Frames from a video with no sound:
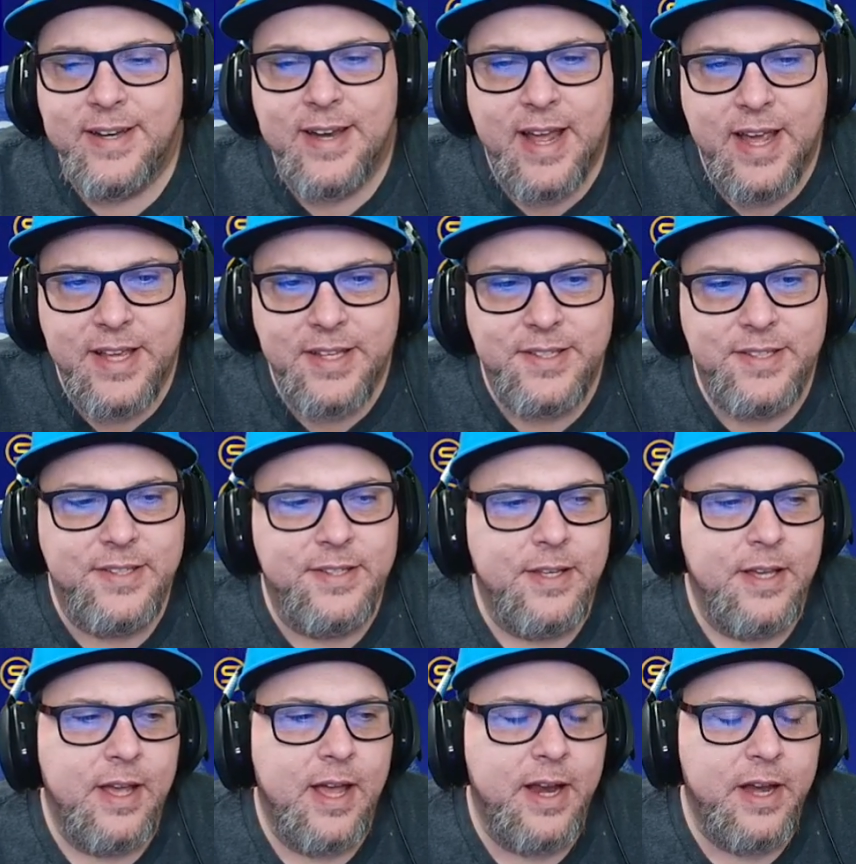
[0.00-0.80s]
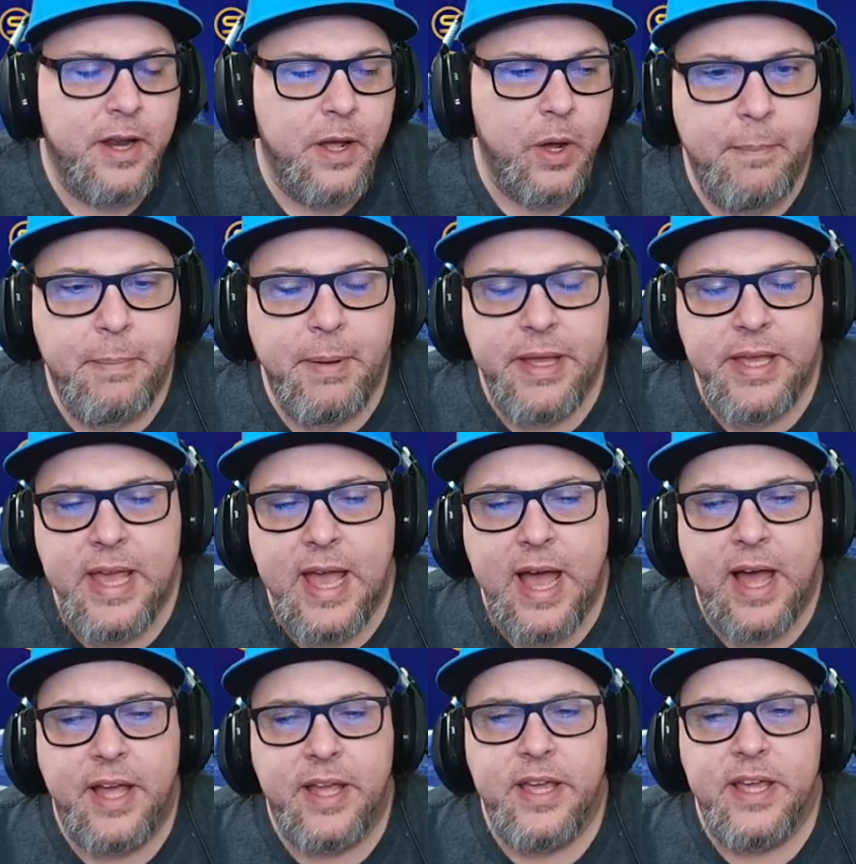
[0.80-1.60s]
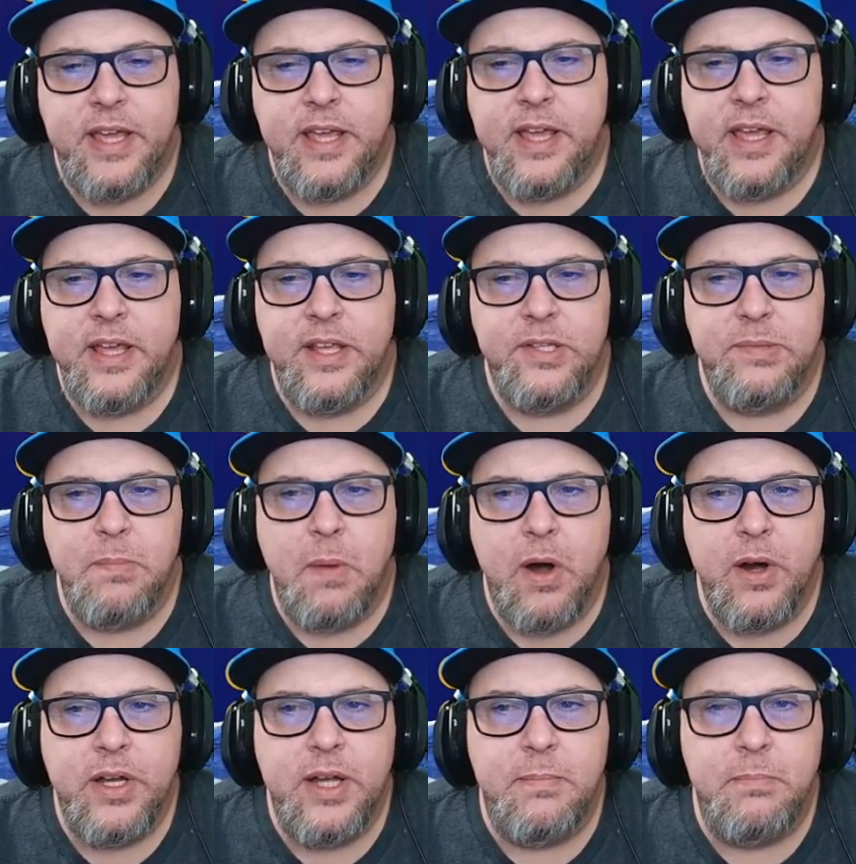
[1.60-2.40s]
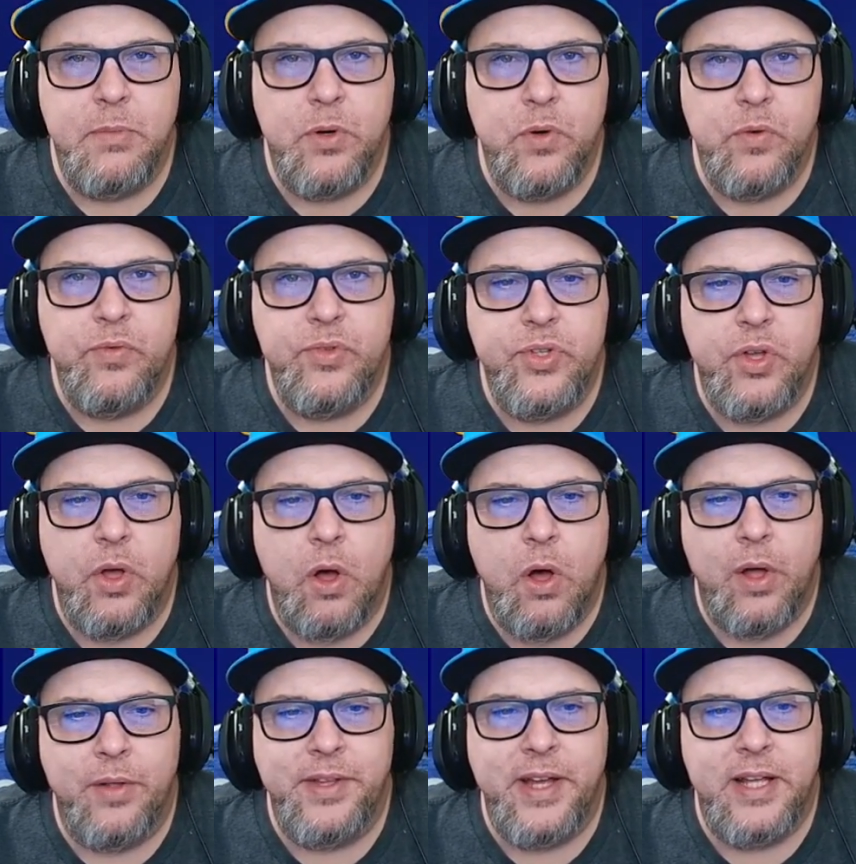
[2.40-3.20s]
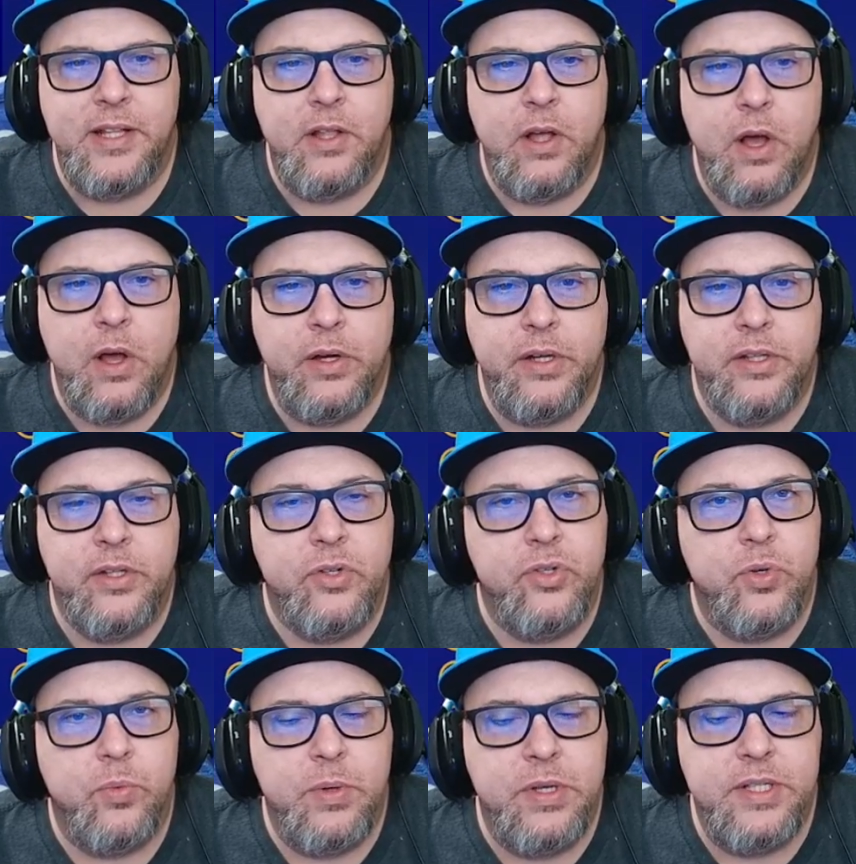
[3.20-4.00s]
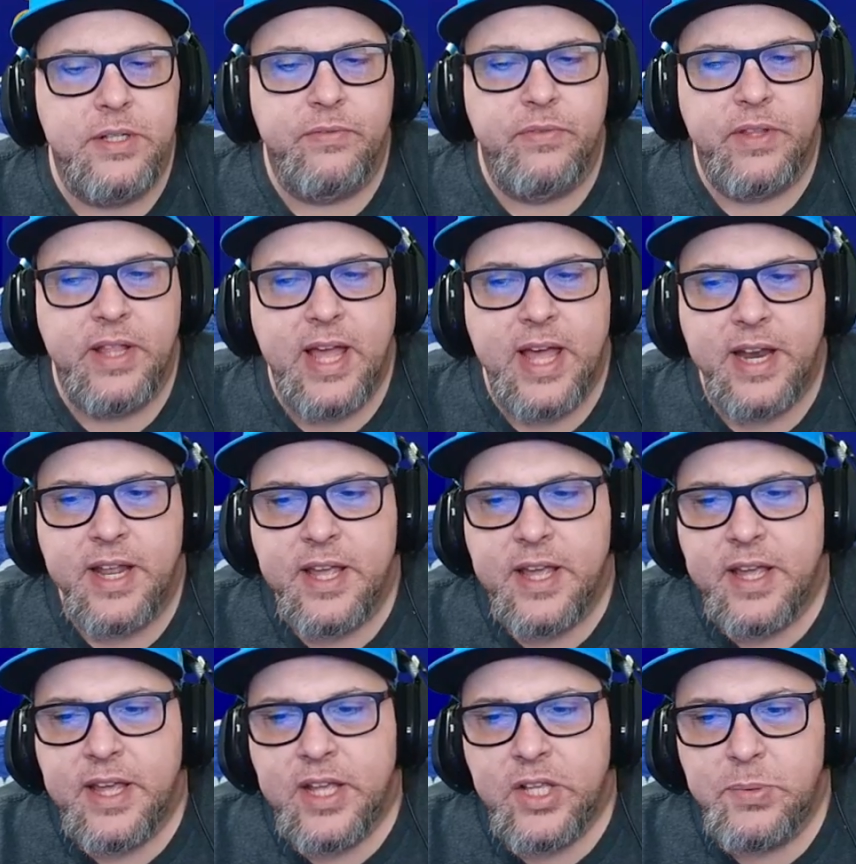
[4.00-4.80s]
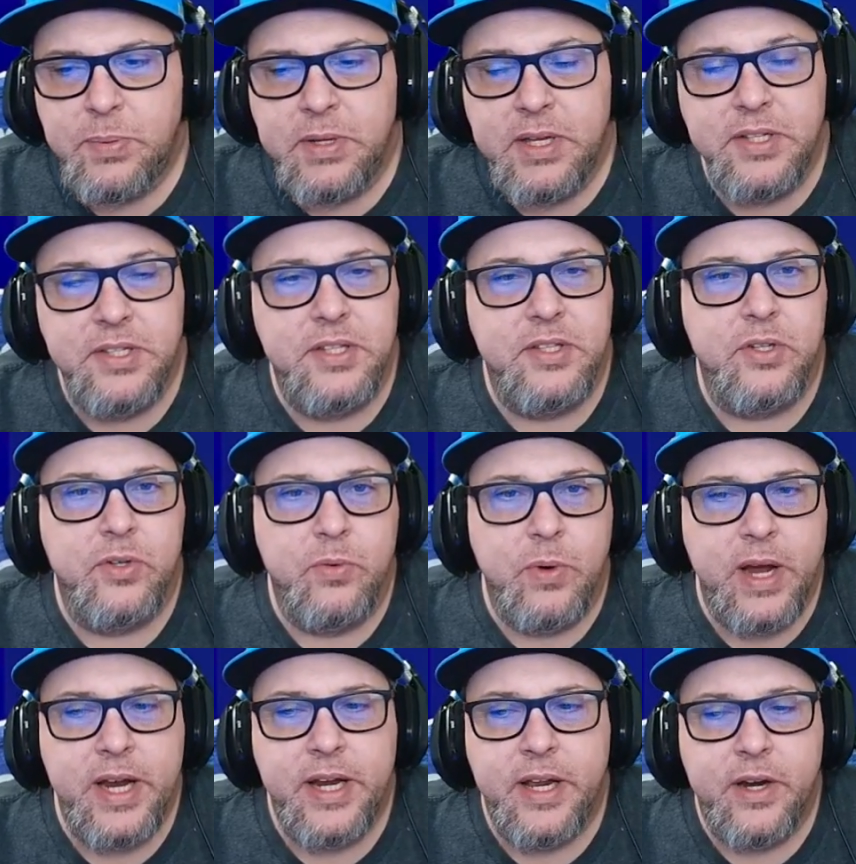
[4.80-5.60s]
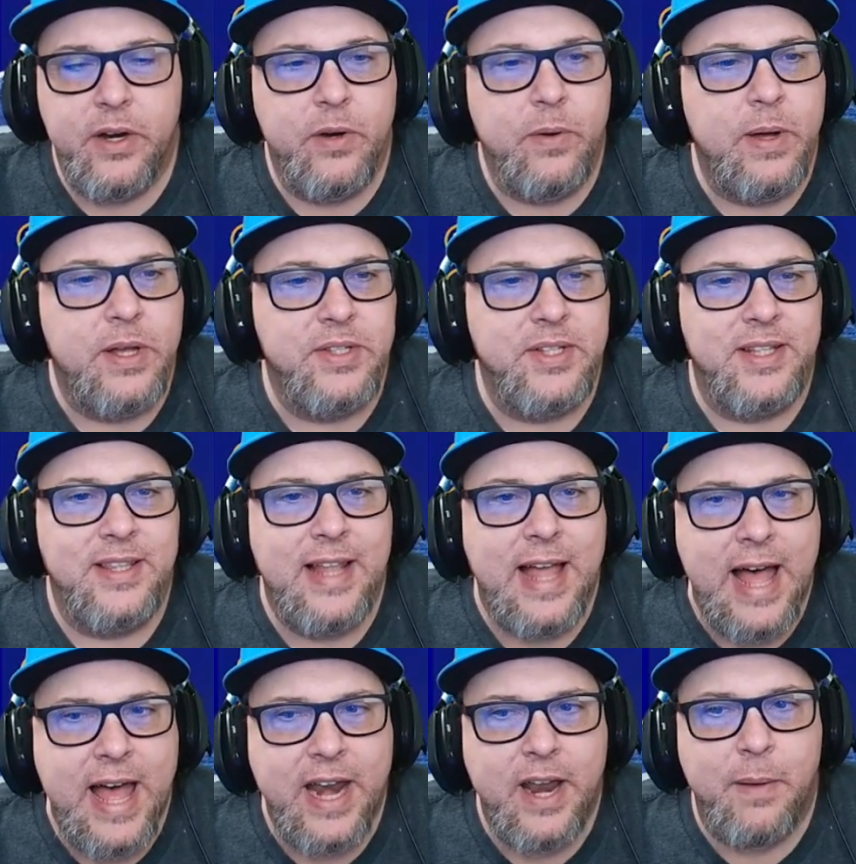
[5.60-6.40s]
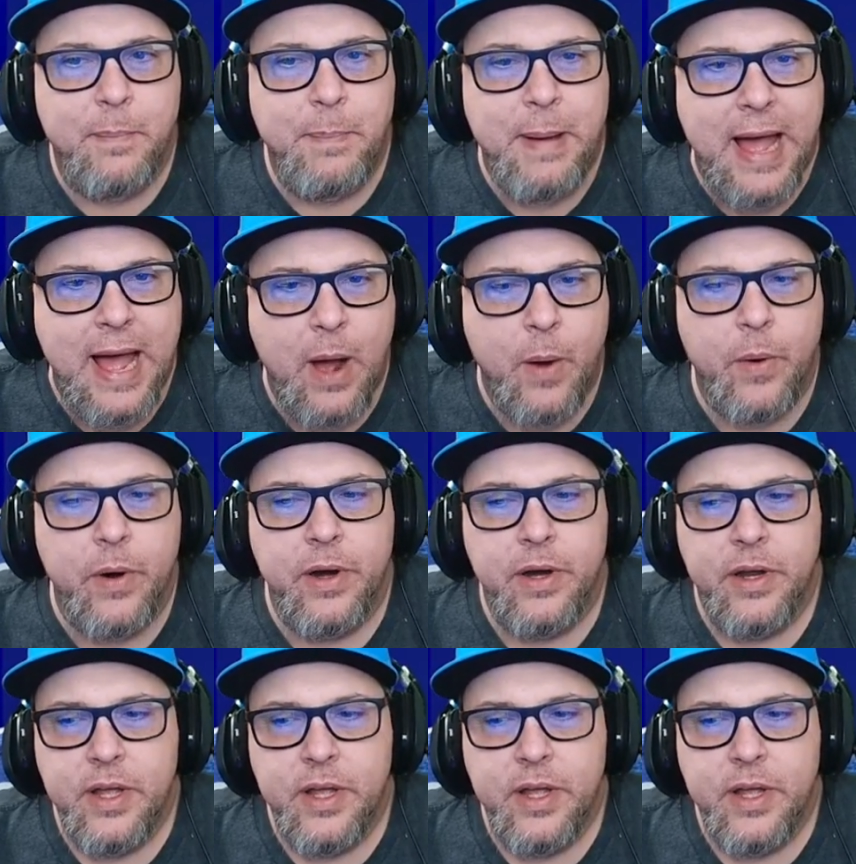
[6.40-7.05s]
Nice, I know. But yeah, his market moves all day long, and there's a reason for that. It's because he's a great hitter who has a lot of power,